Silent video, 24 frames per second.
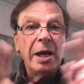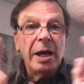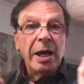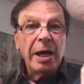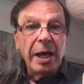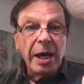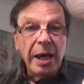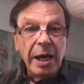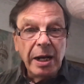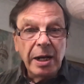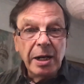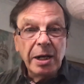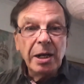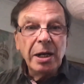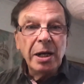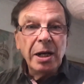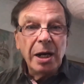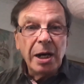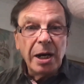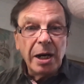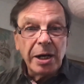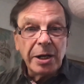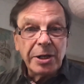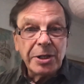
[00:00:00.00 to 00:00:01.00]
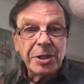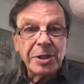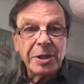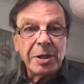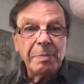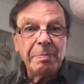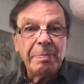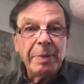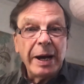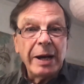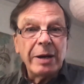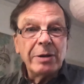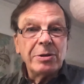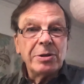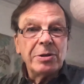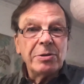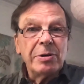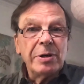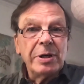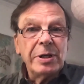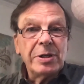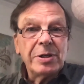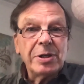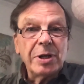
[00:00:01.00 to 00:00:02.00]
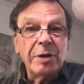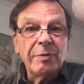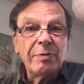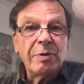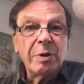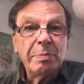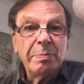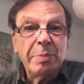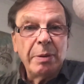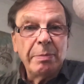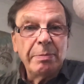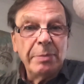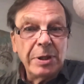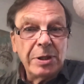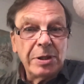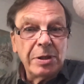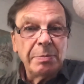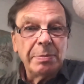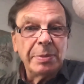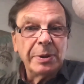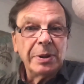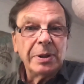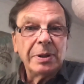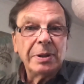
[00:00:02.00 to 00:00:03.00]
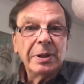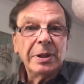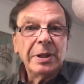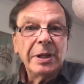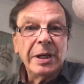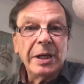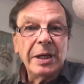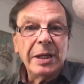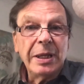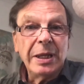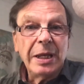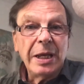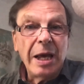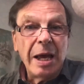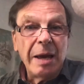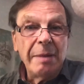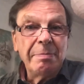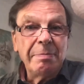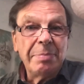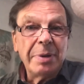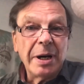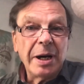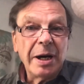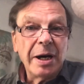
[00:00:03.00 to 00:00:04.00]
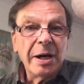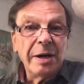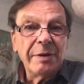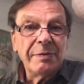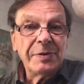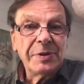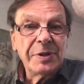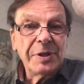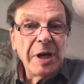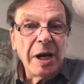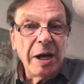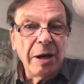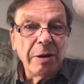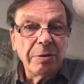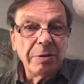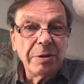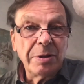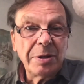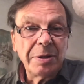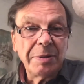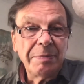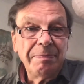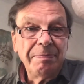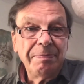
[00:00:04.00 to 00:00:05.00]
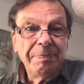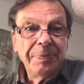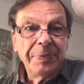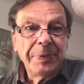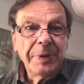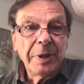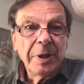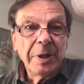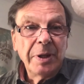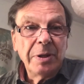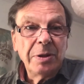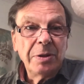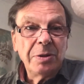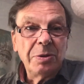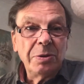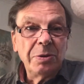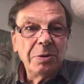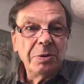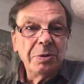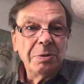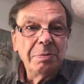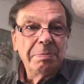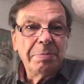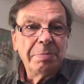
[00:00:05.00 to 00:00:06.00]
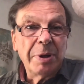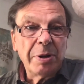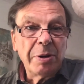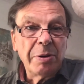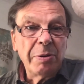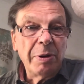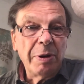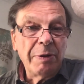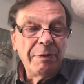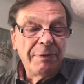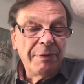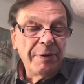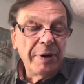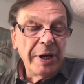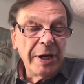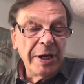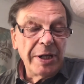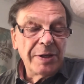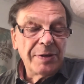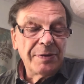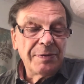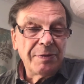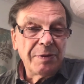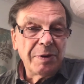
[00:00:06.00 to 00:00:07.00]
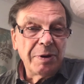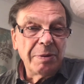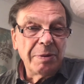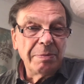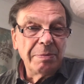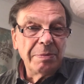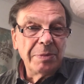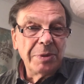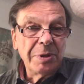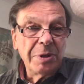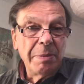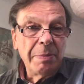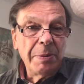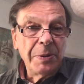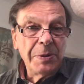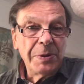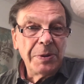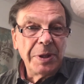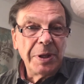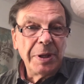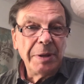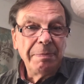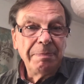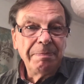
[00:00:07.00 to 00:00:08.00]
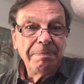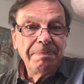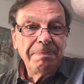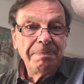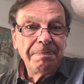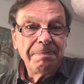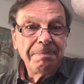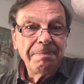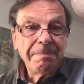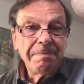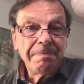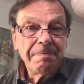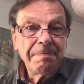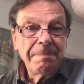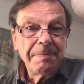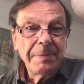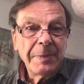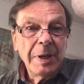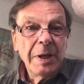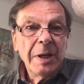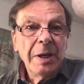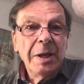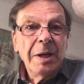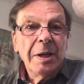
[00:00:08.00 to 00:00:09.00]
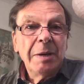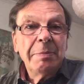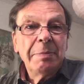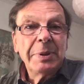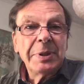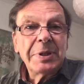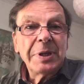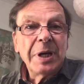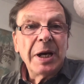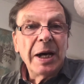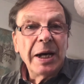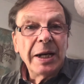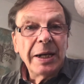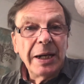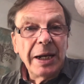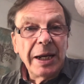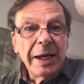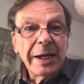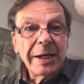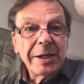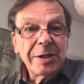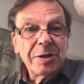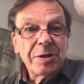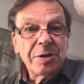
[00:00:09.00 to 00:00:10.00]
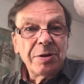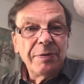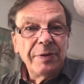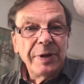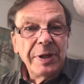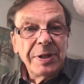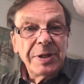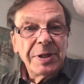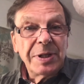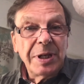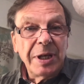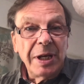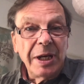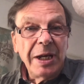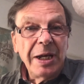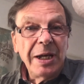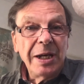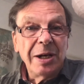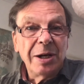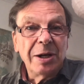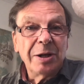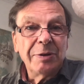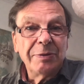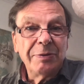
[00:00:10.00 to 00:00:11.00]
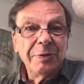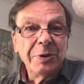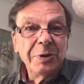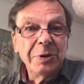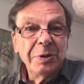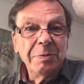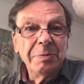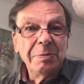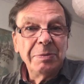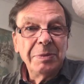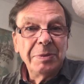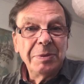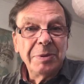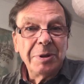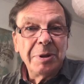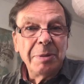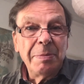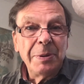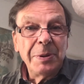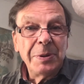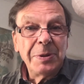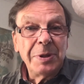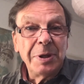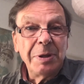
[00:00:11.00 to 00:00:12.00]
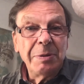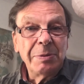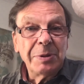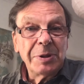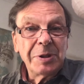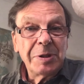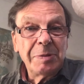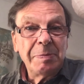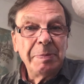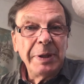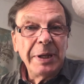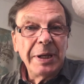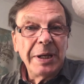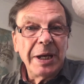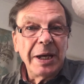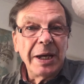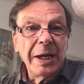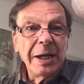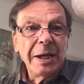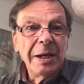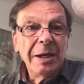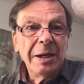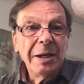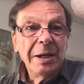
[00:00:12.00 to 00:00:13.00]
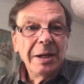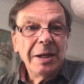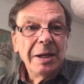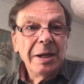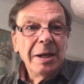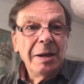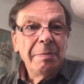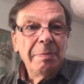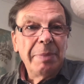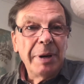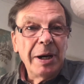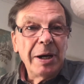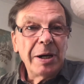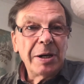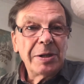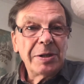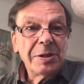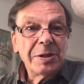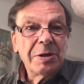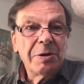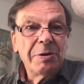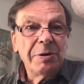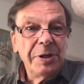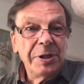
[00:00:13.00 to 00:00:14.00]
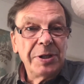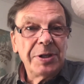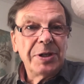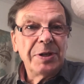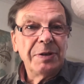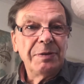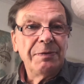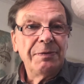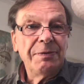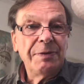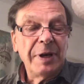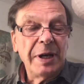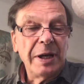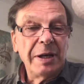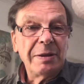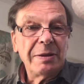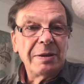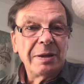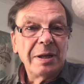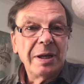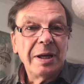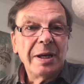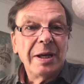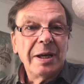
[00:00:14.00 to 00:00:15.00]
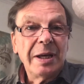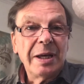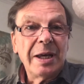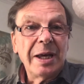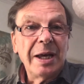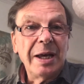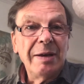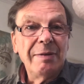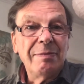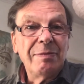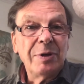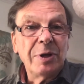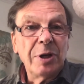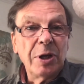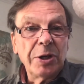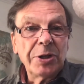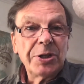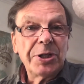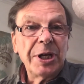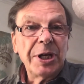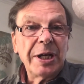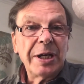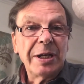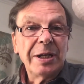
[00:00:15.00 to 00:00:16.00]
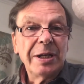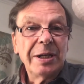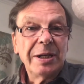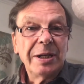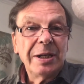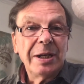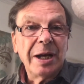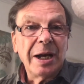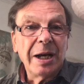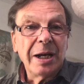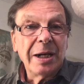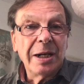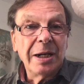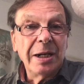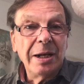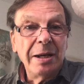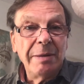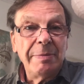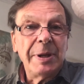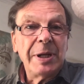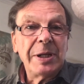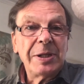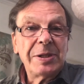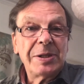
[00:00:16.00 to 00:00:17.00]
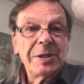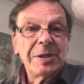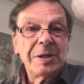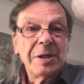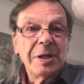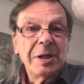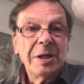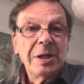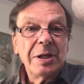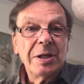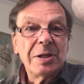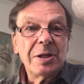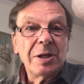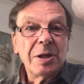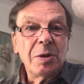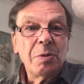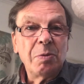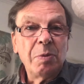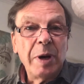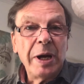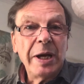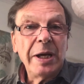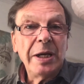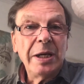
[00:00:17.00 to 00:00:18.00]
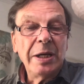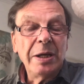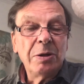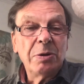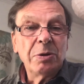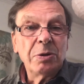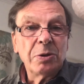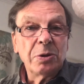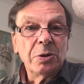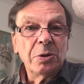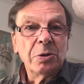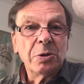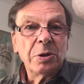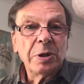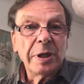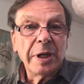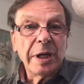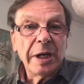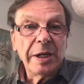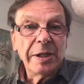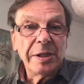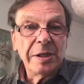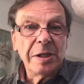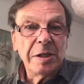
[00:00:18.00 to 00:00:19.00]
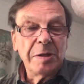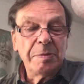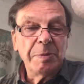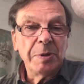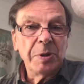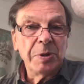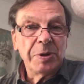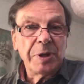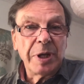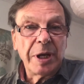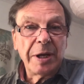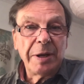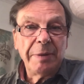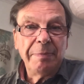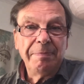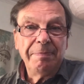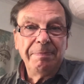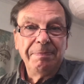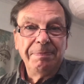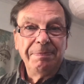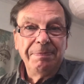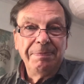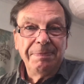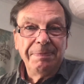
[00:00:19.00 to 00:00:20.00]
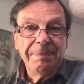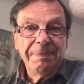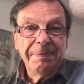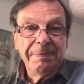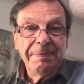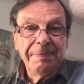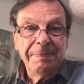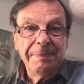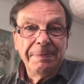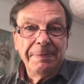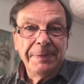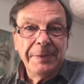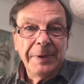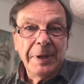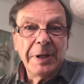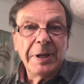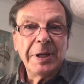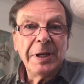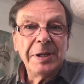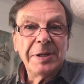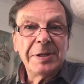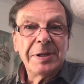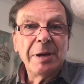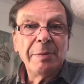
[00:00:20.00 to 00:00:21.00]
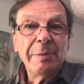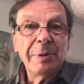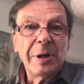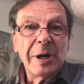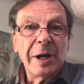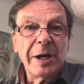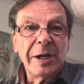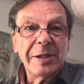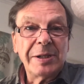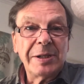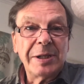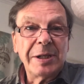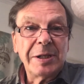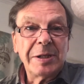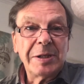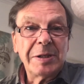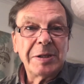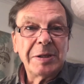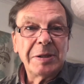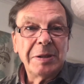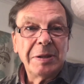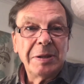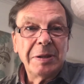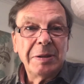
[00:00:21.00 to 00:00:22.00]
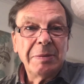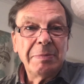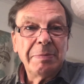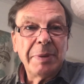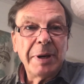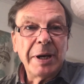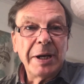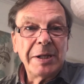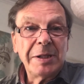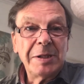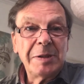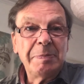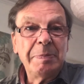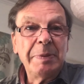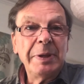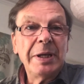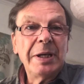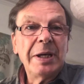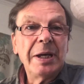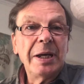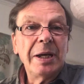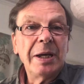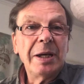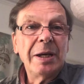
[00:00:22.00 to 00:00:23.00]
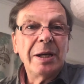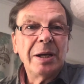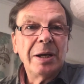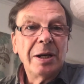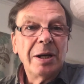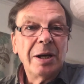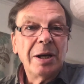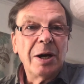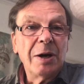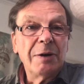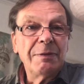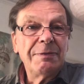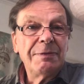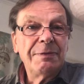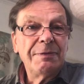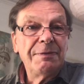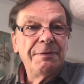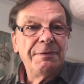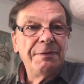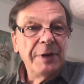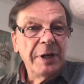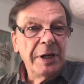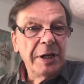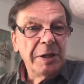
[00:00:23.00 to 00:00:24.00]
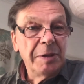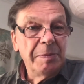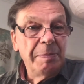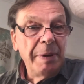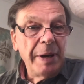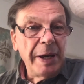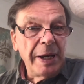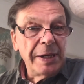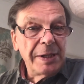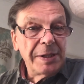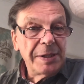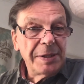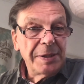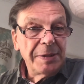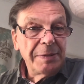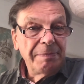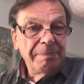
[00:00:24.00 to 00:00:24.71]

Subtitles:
enlarge the boundaries of the permissible in the empire of sound, to borrow a phrase from Debussy. But unlike Stravinsky, of whom Debussy was speaking, Bach's Christian faith gave logic and limits to the way he could organize his music. And he summarized this by speaking of figured bass.